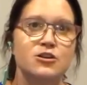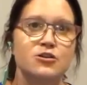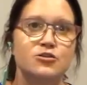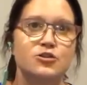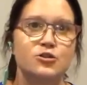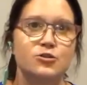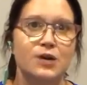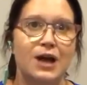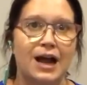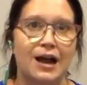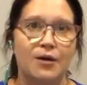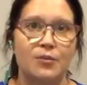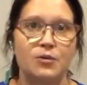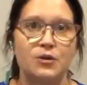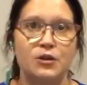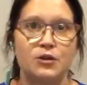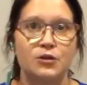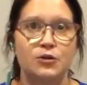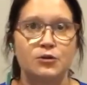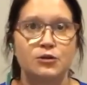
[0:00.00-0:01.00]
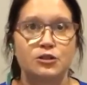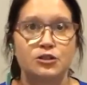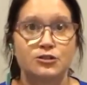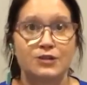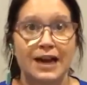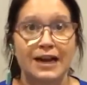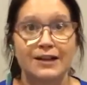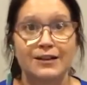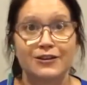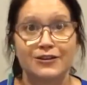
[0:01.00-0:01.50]
to help you
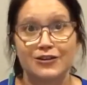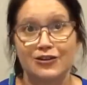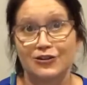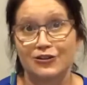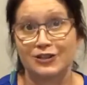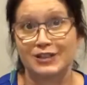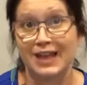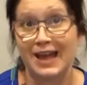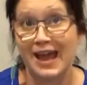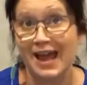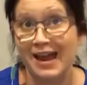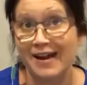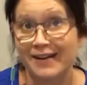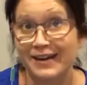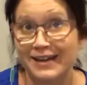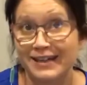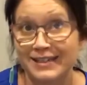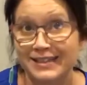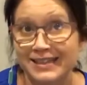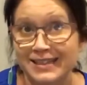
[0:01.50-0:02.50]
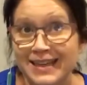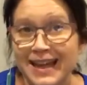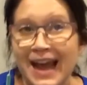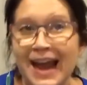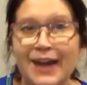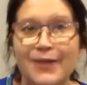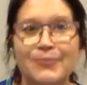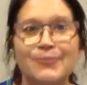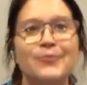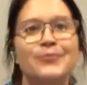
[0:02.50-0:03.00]
strengthen those areas
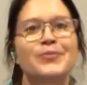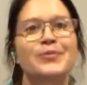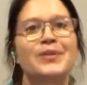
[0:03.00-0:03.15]
again.